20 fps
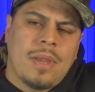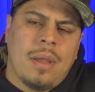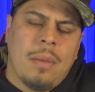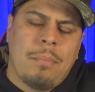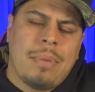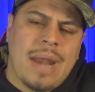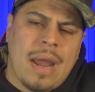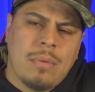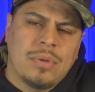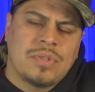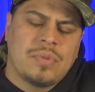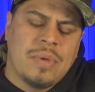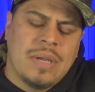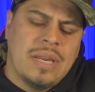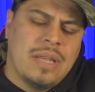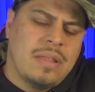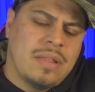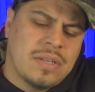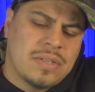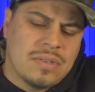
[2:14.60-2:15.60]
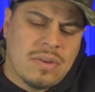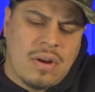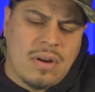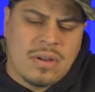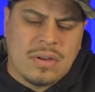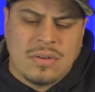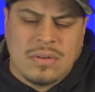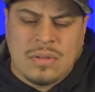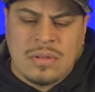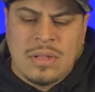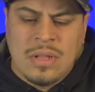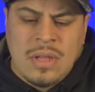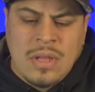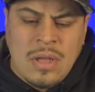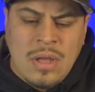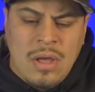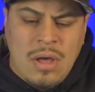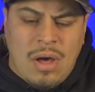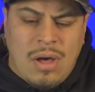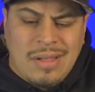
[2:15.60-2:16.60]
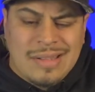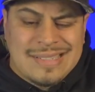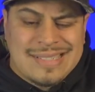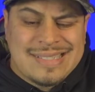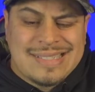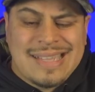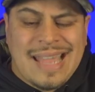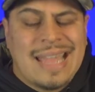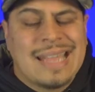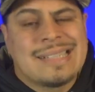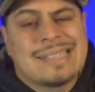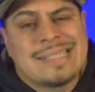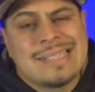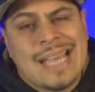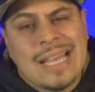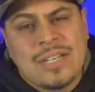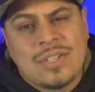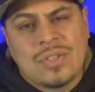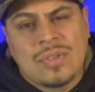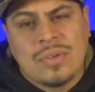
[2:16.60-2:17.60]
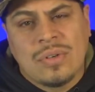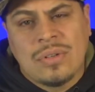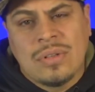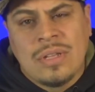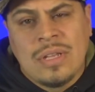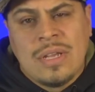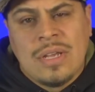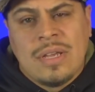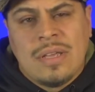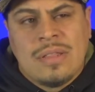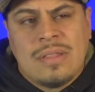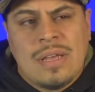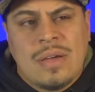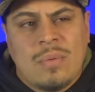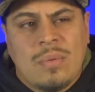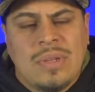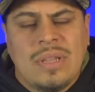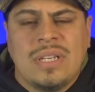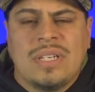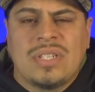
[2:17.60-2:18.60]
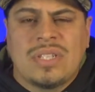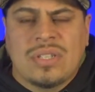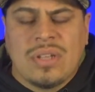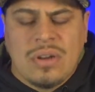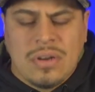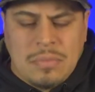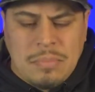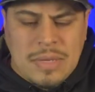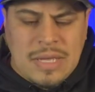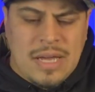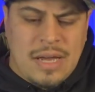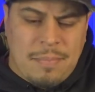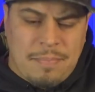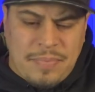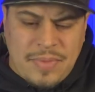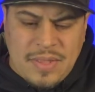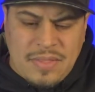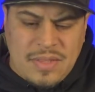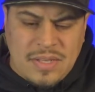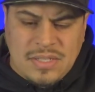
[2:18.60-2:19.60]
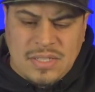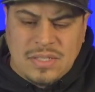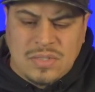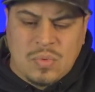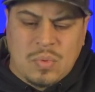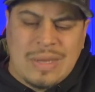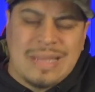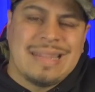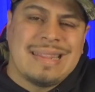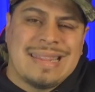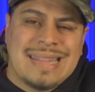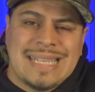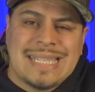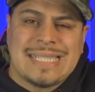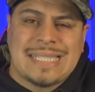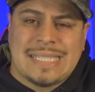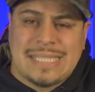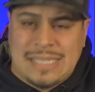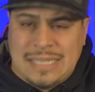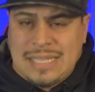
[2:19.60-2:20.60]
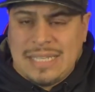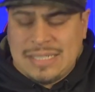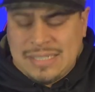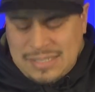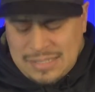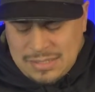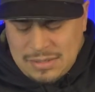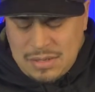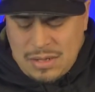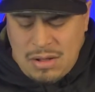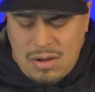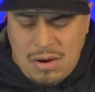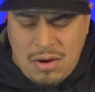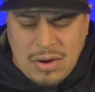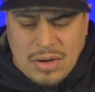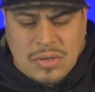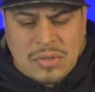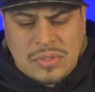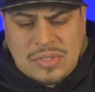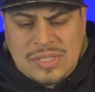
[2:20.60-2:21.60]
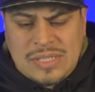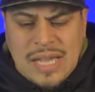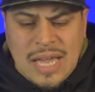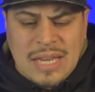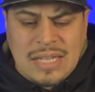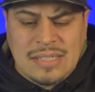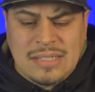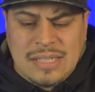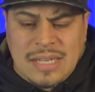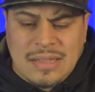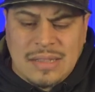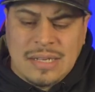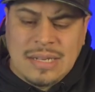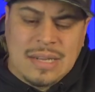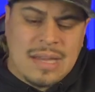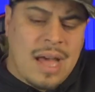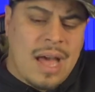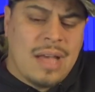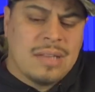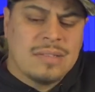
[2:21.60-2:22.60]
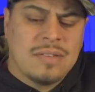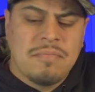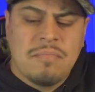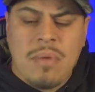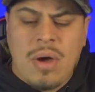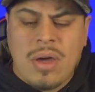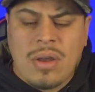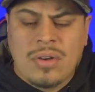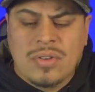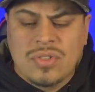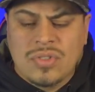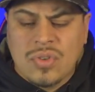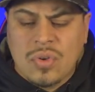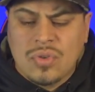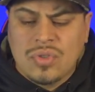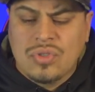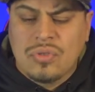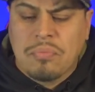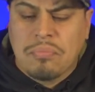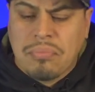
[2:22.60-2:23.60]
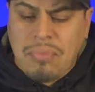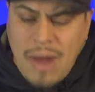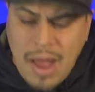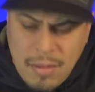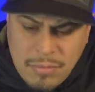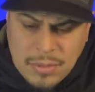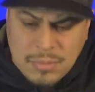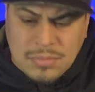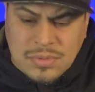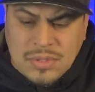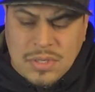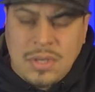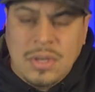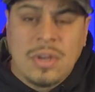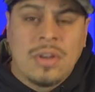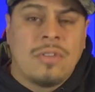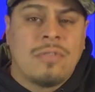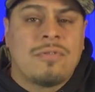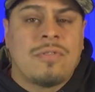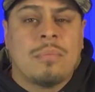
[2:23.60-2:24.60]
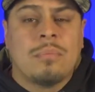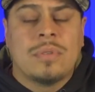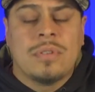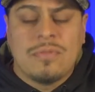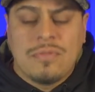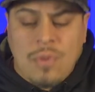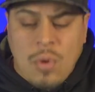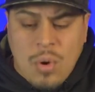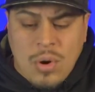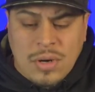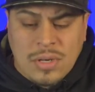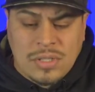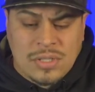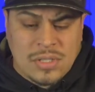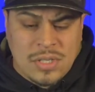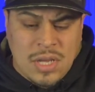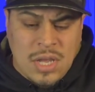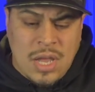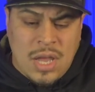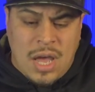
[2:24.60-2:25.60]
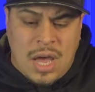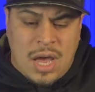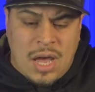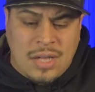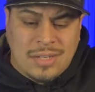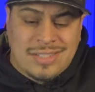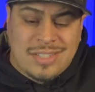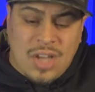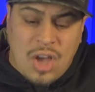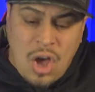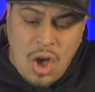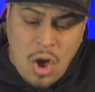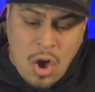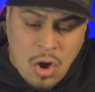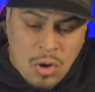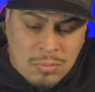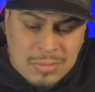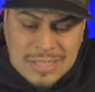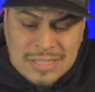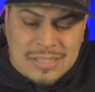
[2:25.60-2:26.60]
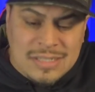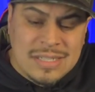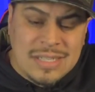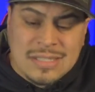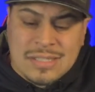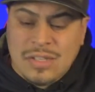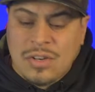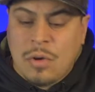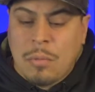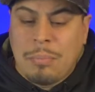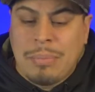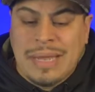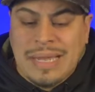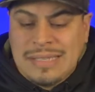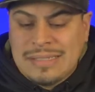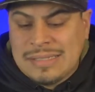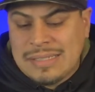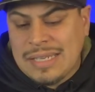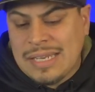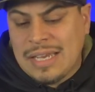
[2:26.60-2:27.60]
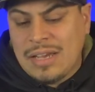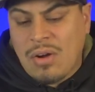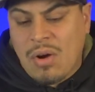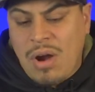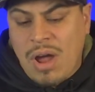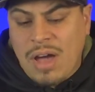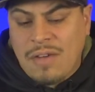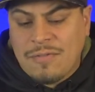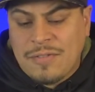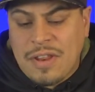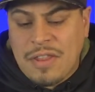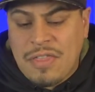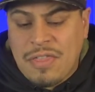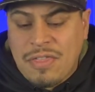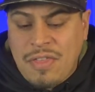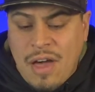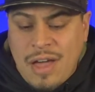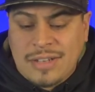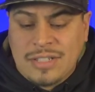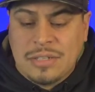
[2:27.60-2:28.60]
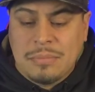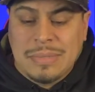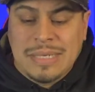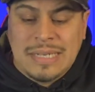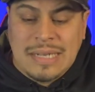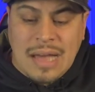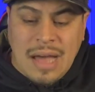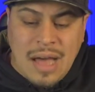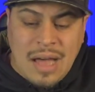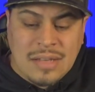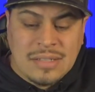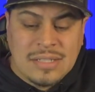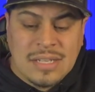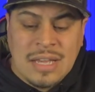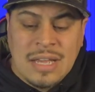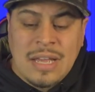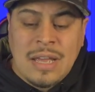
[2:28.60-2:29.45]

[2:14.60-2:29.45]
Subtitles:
But I was reading this article on Psych Central that really stirred me up. And this is what this article said. It said, the cause of modern social problems from divorce to homelessness and obesity are often thought to be caused